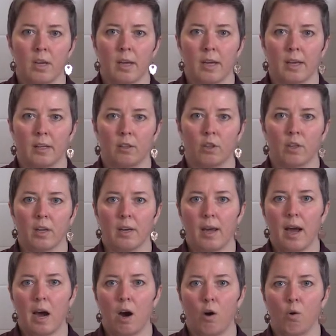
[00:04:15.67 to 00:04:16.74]
and look at
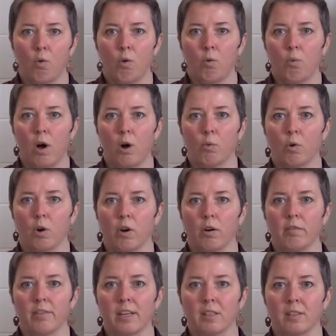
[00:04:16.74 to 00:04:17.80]
how well we're
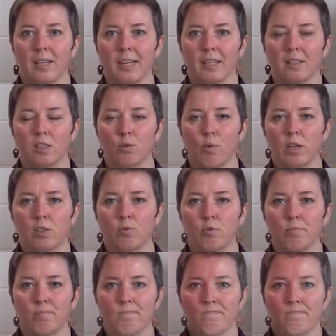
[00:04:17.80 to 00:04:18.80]
ventilating this restroom.